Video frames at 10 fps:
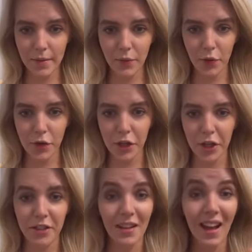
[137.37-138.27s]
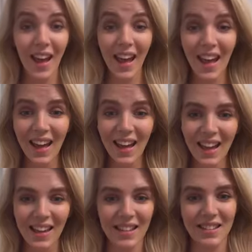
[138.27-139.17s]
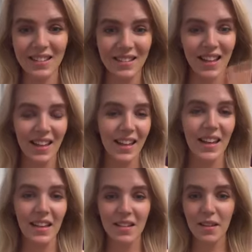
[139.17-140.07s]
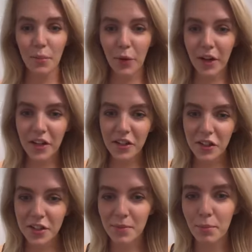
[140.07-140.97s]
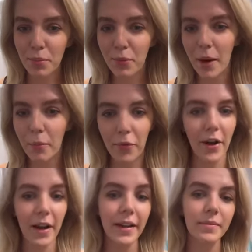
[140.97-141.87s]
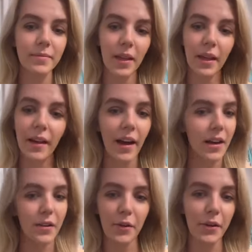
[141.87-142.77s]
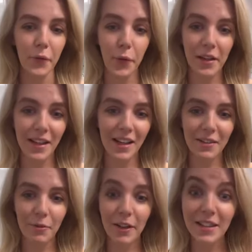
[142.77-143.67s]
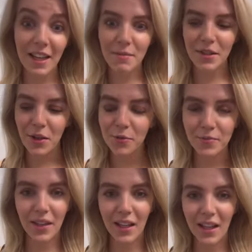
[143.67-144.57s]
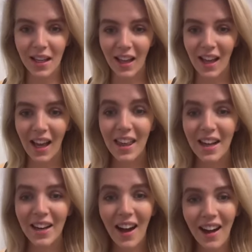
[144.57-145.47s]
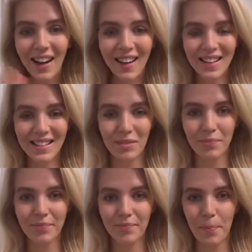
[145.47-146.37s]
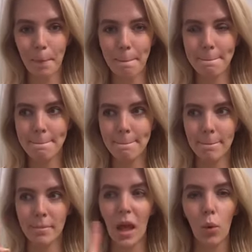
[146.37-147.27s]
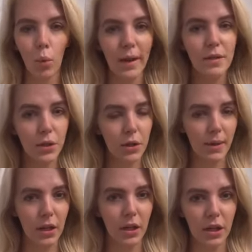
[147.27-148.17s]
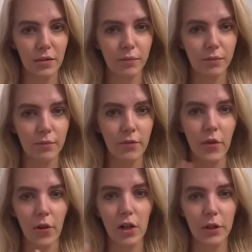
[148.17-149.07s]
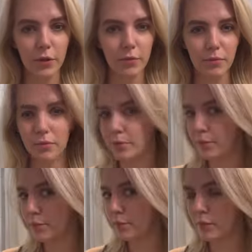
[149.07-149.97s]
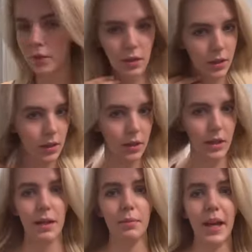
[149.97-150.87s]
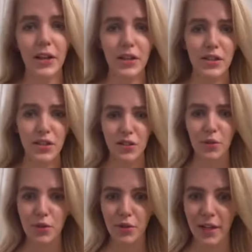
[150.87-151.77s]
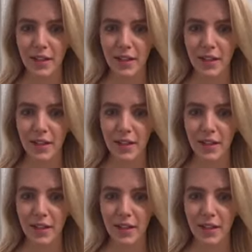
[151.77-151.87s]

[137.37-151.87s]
Waves for sure. Hey, it's the British Prepri. I don't know your real name, so. Hey there, hi. Waves could be good for volume. Like, my hair is just so